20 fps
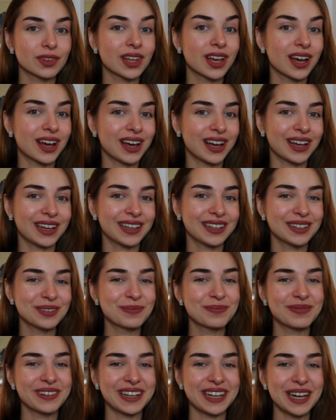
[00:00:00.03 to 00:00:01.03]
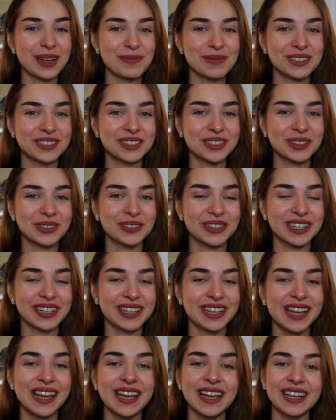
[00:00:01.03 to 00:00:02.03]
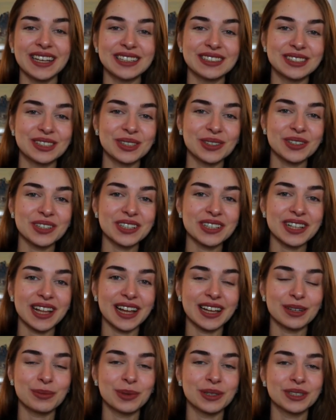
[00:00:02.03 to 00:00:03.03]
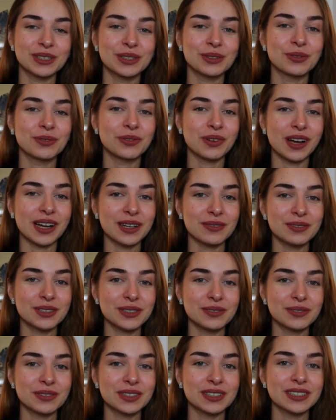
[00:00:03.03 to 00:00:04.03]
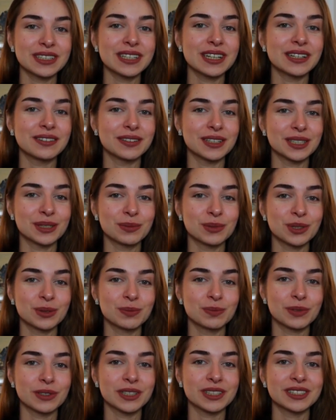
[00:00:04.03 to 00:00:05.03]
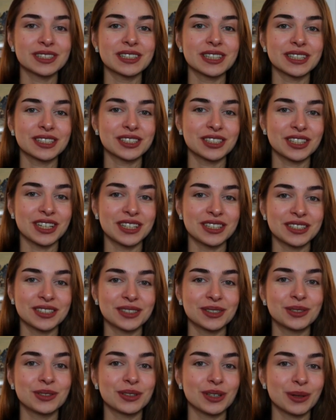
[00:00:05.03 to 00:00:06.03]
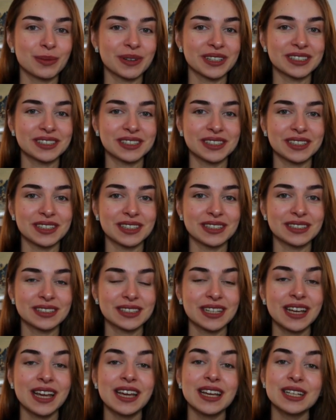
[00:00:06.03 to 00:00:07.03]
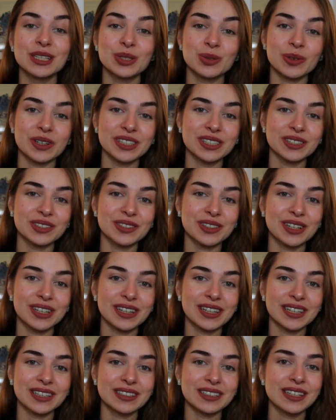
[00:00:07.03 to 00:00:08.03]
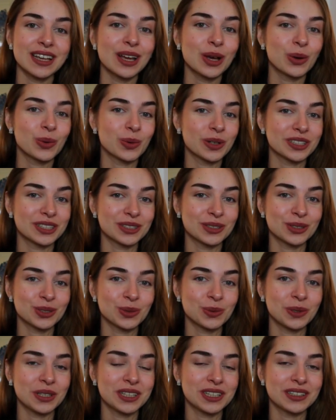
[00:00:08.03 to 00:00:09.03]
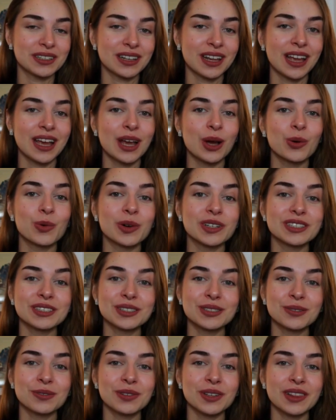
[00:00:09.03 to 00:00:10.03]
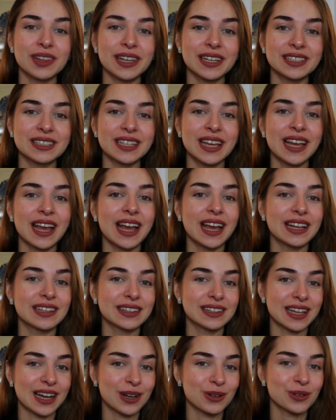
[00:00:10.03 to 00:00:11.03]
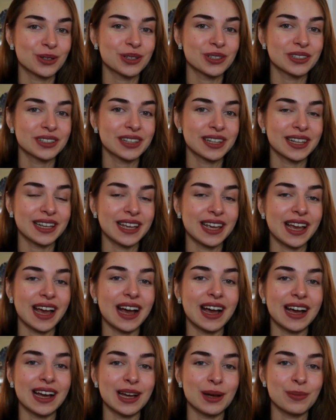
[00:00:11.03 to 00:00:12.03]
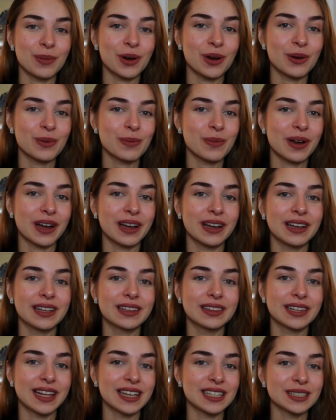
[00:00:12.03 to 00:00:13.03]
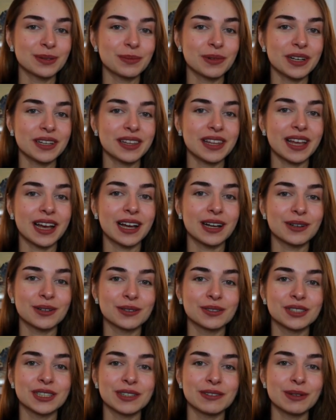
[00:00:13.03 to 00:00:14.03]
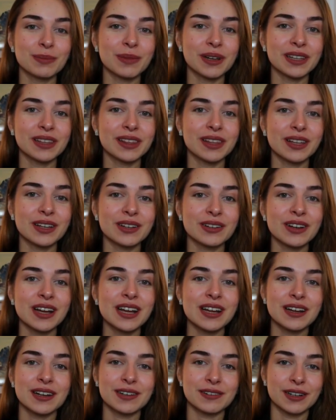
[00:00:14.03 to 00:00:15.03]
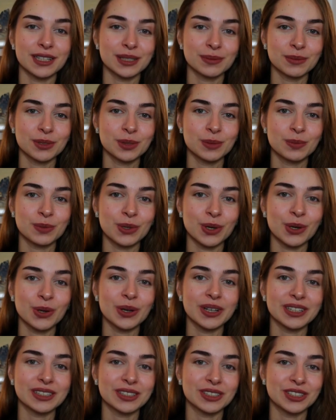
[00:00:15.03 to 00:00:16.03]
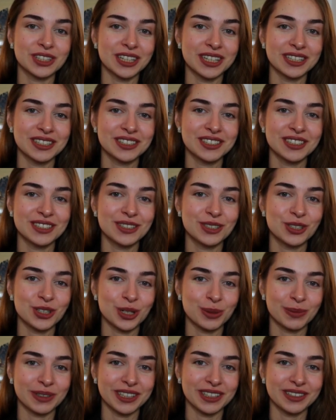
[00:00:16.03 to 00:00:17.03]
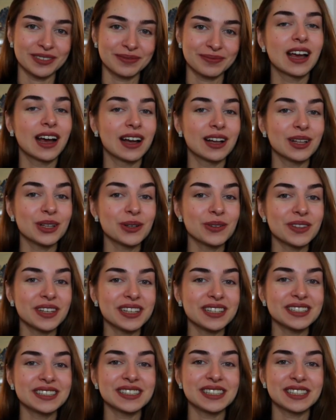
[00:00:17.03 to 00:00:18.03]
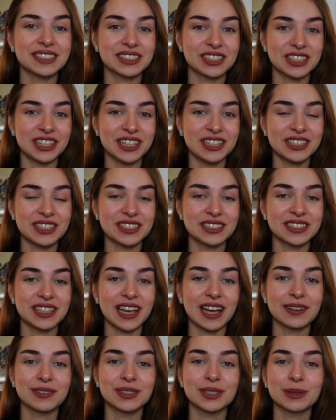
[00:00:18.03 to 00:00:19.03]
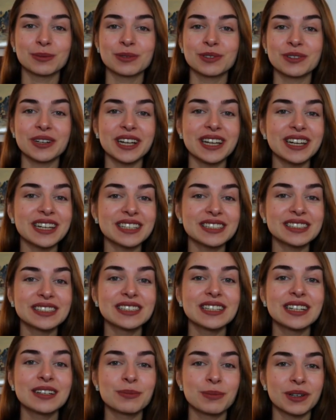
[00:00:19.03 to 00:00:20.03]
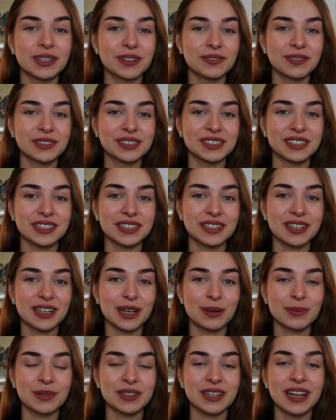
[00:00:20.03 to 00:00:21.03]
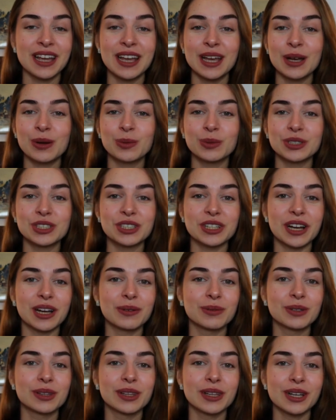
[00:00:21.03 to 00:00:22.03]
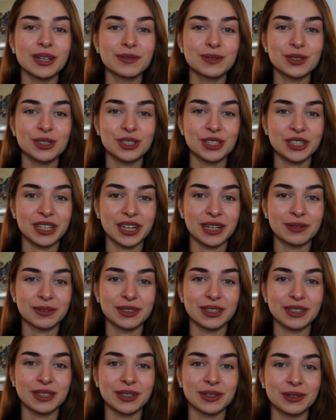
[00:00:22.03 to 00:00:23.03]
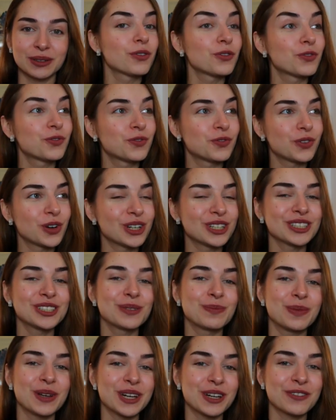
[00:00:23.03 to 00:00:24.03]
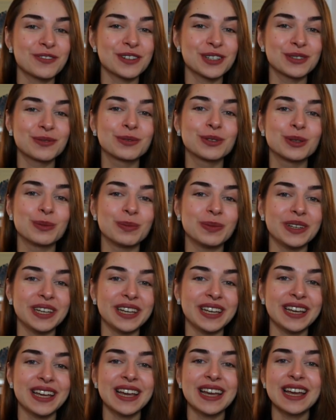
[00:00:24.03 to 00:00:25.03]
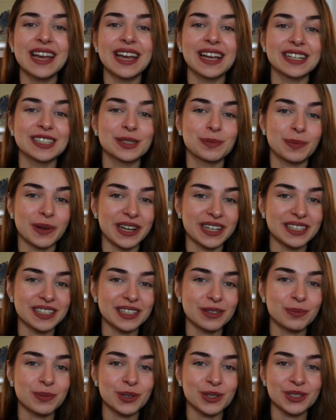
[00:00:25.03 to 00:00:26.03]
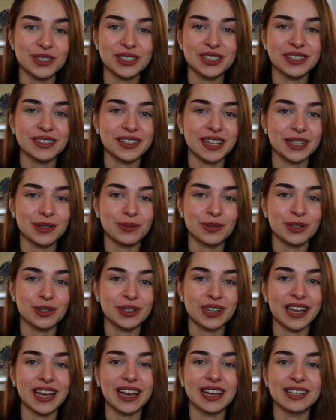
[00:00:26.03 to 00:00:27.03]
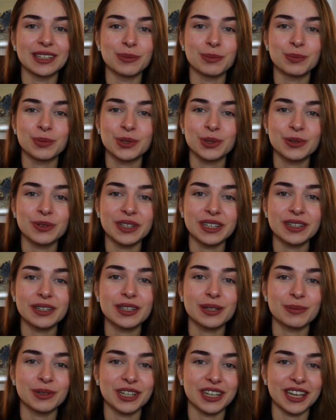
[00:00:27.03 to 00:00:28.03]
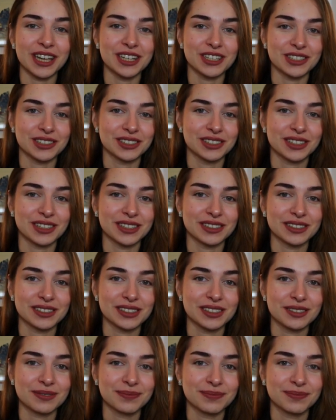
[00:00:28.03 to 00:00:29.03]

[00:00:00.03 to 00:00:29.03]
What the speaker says: Hi, my name is Zoe. In total, I've been to 5 different Erasmus Plus exchanges during my studies. Twice to England, once to Sweden, once to Finland, and now currently I'm on my last month out of 7-month long Erasmus Pro exchange in Germany. All of these exchanges have some greatest benefits in common, which I would love to share with you. First benefit would be expanding personal network and improving communication skills.